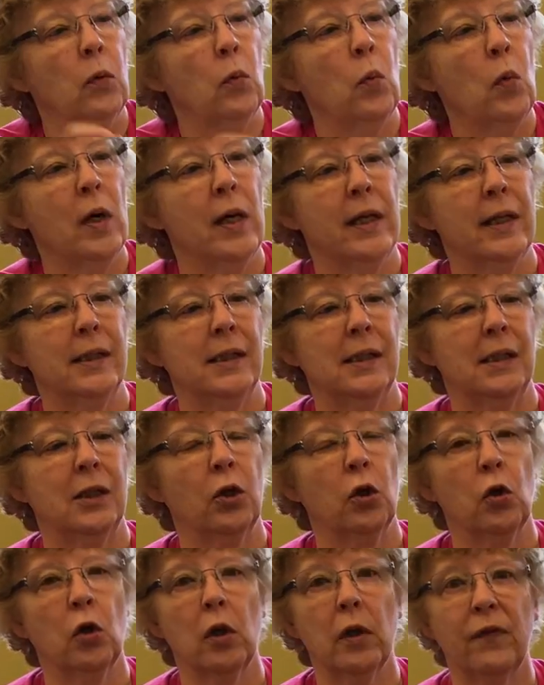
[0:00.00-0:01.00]
was the
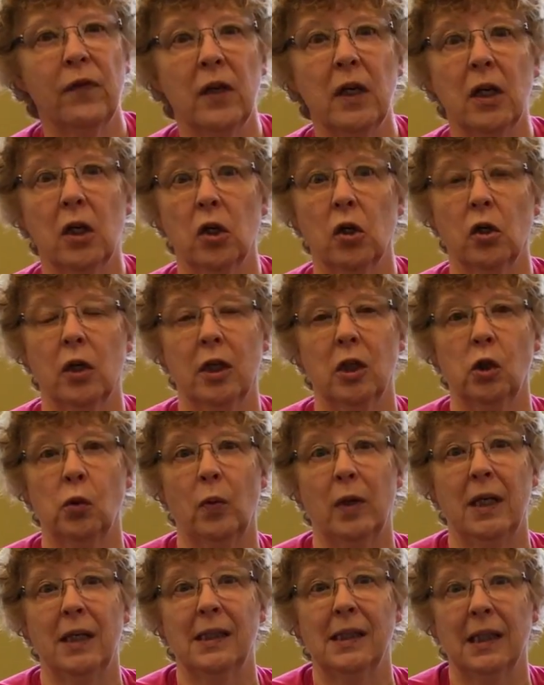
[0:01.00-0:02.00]
Girl of the Year in
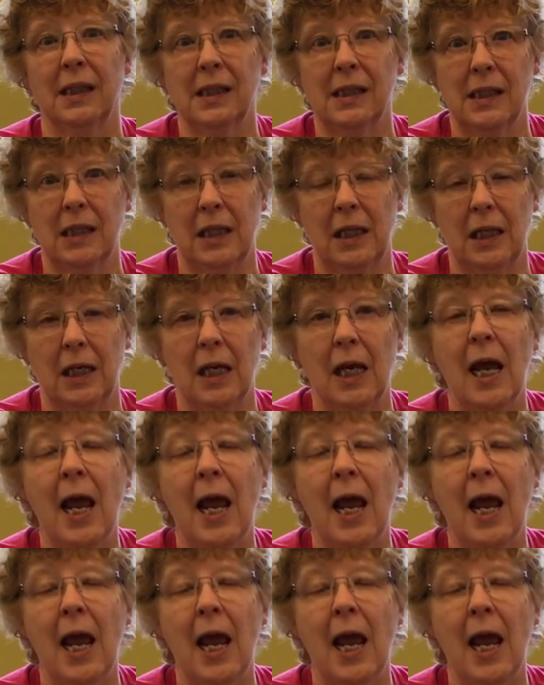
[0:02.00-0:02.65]
2016.